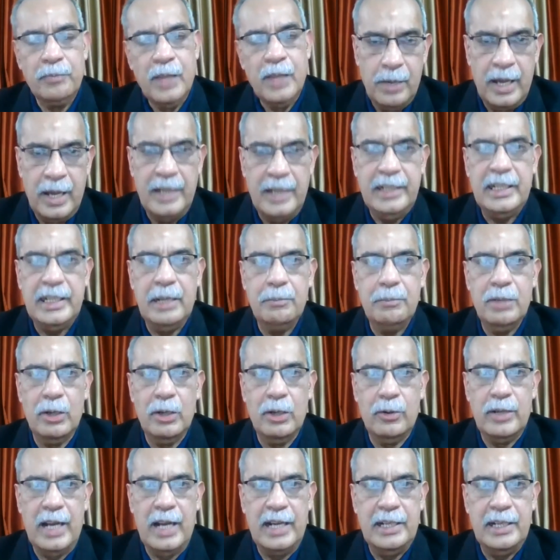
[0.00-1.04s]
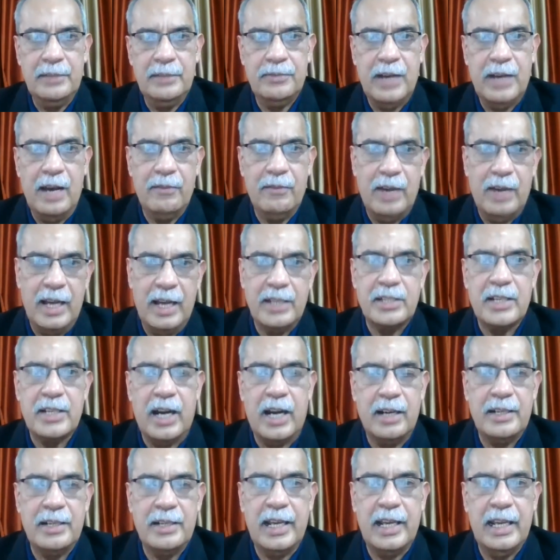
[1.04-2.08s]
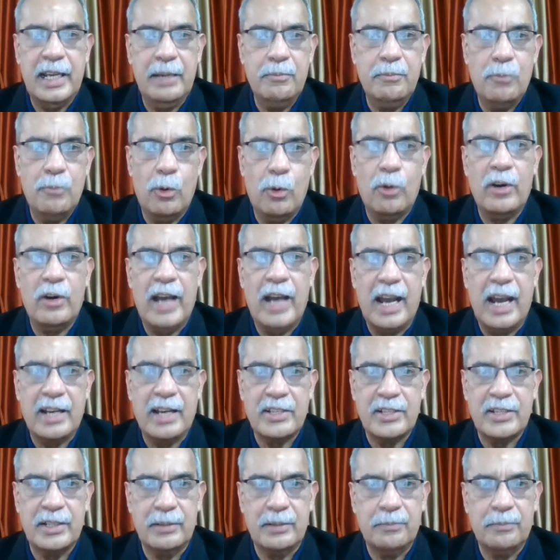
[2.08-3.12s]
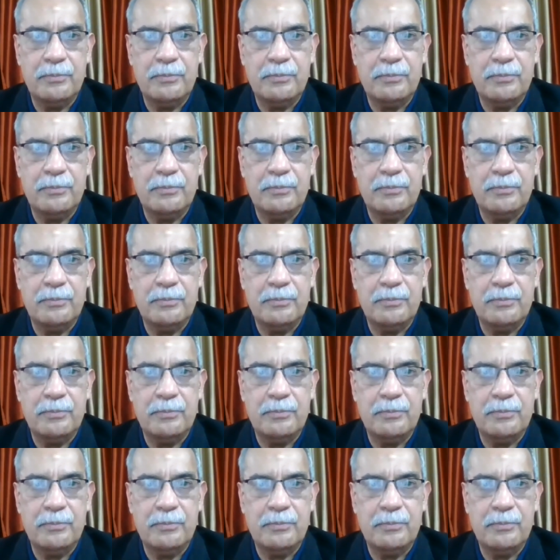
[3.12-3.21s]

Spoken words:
Anything below 95, I start taking more action.